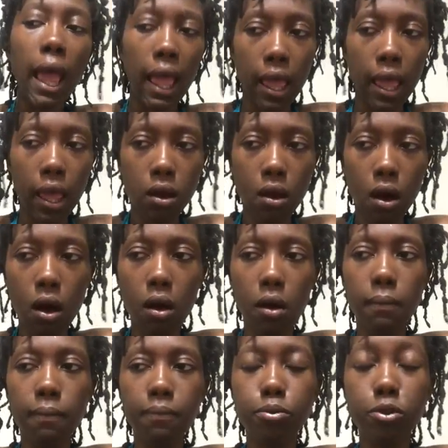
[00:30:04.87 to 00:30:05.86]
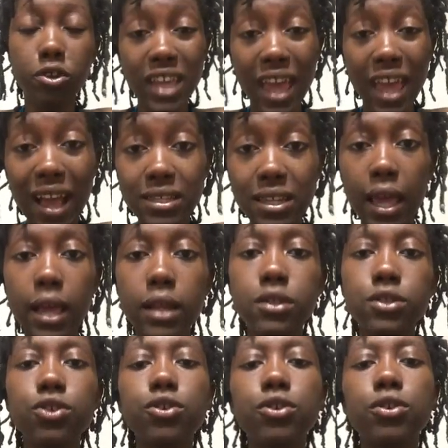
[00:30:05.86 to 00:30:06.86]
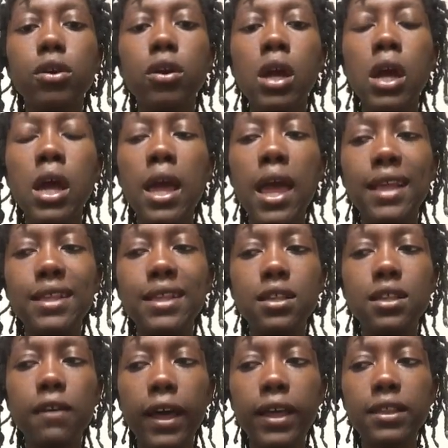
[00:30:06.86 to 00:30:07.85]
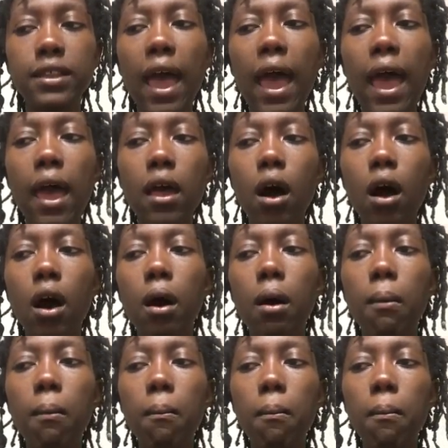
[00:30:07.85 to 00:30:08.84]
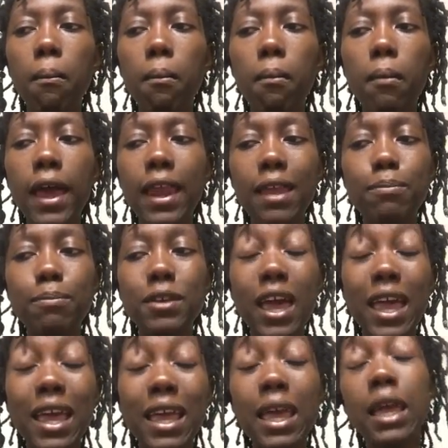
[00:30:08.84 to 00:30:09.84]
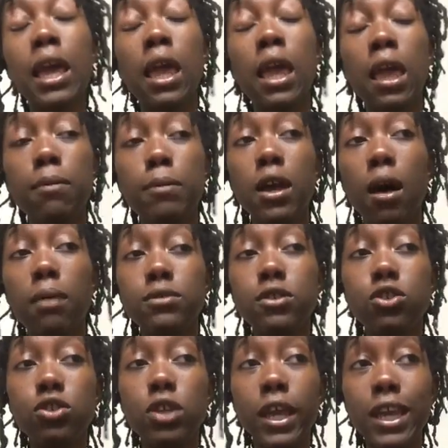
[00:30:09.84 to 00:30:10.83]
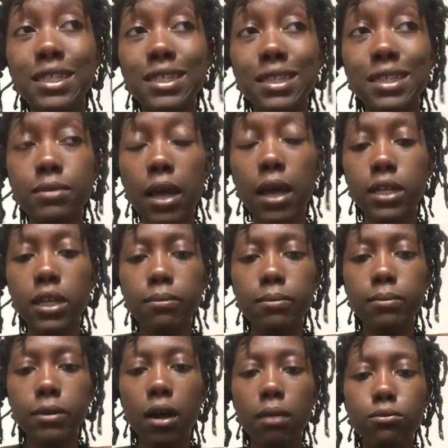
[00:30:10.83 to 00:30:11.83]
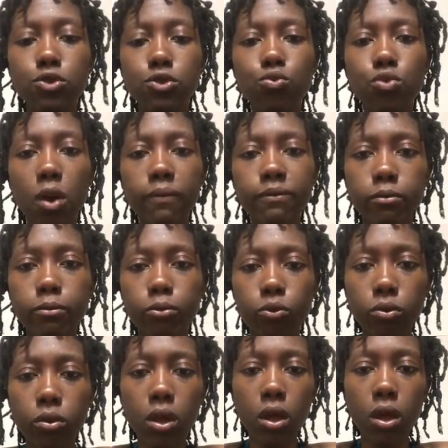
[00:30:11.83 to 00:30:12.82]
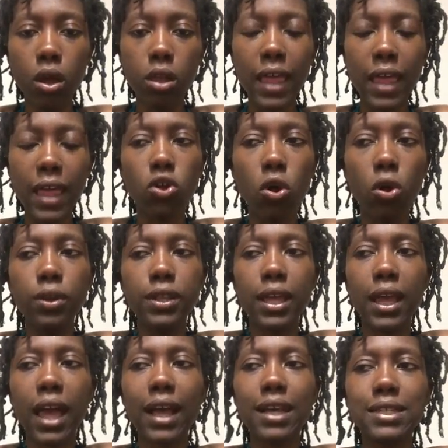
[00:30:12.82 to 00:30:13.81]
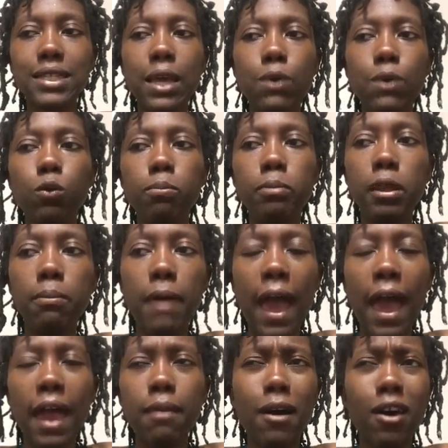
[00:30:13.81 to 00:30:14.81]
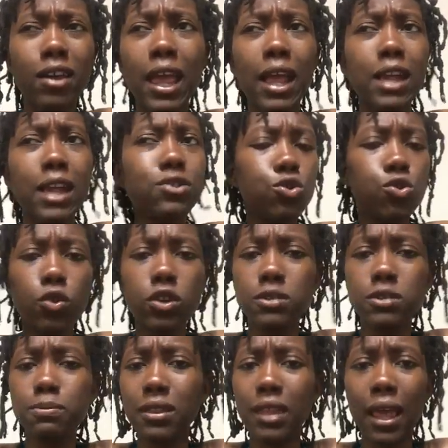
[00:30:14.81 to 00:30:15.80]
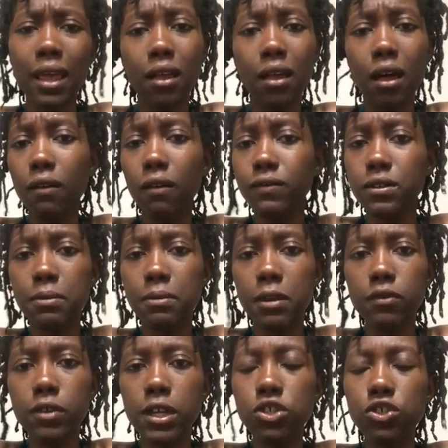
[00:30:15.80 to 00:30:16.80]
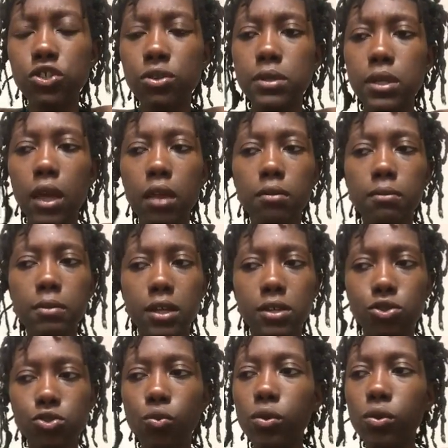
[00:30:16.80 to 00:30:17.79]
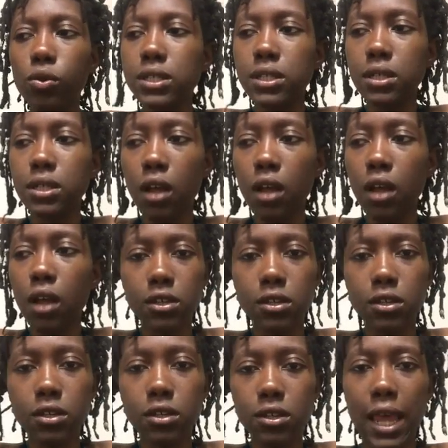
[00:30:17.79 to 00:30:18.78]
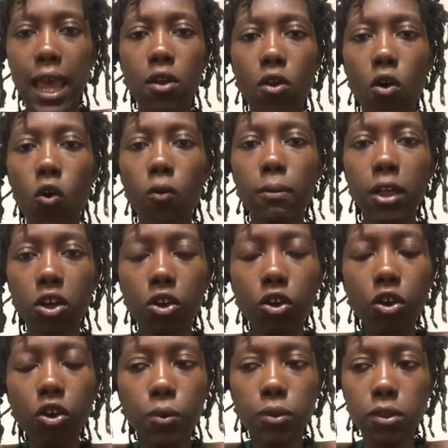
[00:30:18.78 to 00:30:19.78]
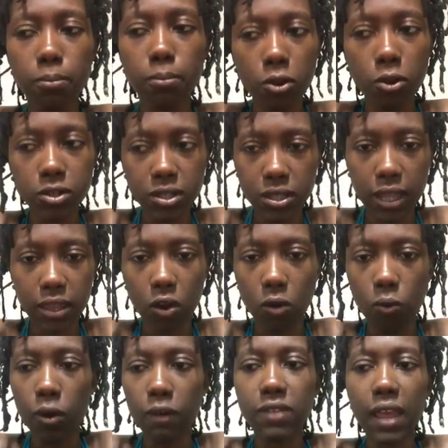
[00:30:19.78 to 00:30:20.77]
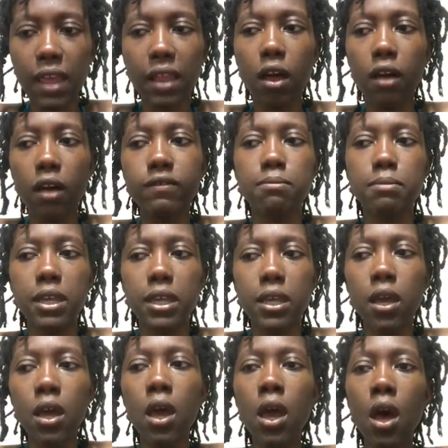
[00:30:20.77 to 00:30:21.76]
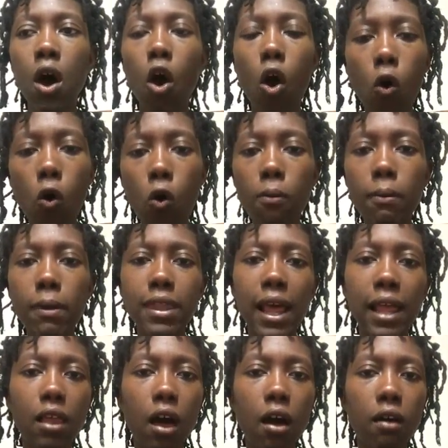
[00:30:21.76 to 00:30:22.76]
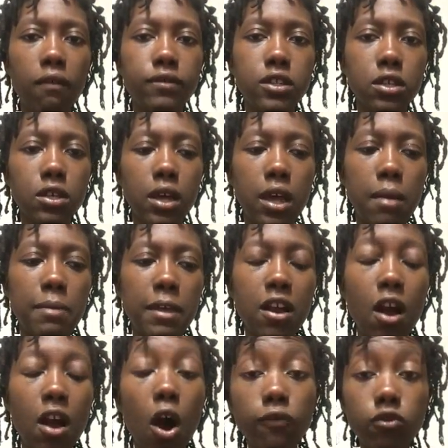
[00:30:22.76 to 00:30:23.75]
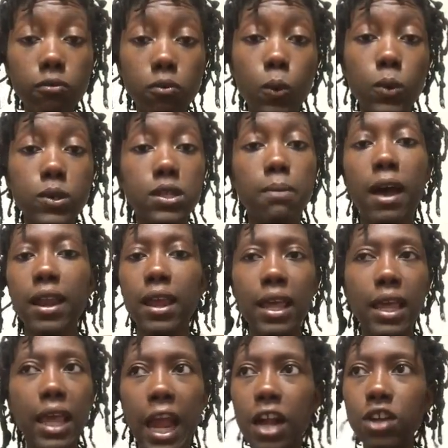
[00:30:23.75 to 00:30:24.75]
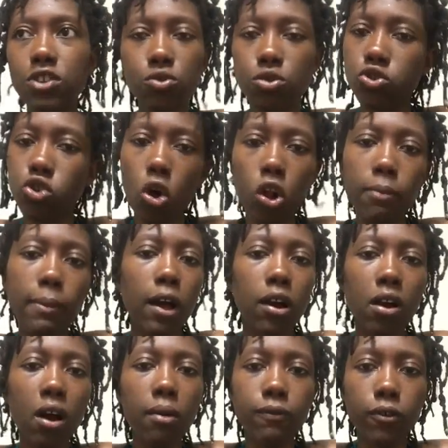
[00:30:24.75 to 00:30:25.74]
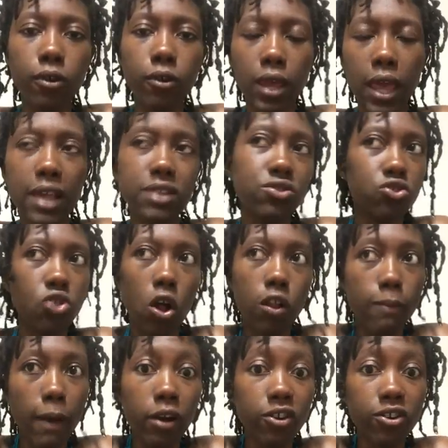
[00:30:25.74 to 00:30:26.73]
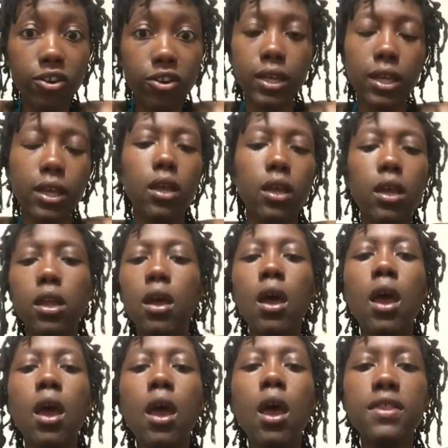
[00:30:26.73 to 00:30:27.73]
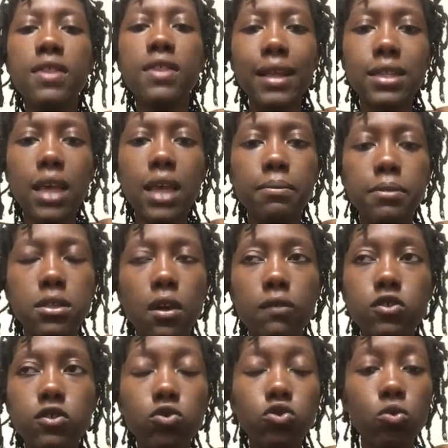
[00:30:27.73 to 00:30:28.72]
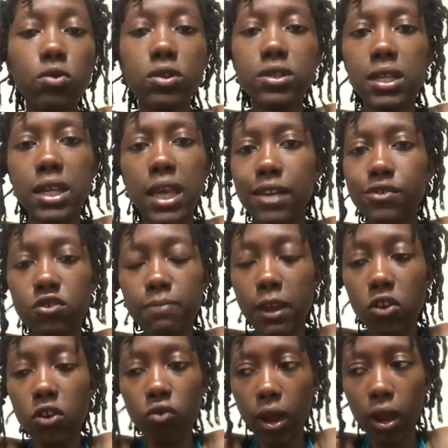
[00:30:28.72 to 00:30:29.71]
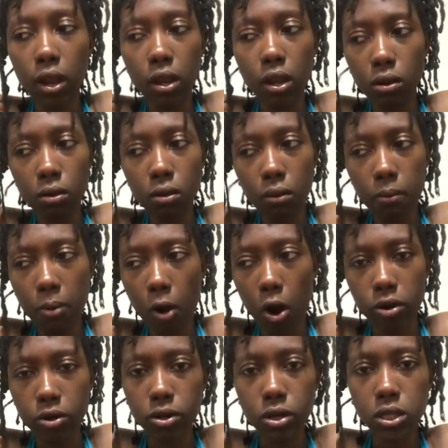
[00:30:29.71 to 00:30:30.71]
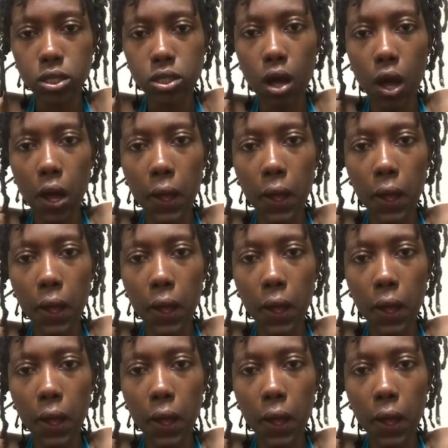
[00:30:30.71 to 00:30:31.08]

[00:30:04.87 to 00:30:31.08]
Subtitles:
and protects Cancer and stuff like that. And sometimes it can become too comfortable. That's the only thing I could say would be bad about Cancer and Taurus, but they love to be in relationships together because Taurus loves to stay at home and cook with the person that they're with. They love to be home and they love to be comfortable with somebody. And Cancer is all about comfort. Cancer is all about cooking and that type of stuff. So Taurus and Cancers make great partners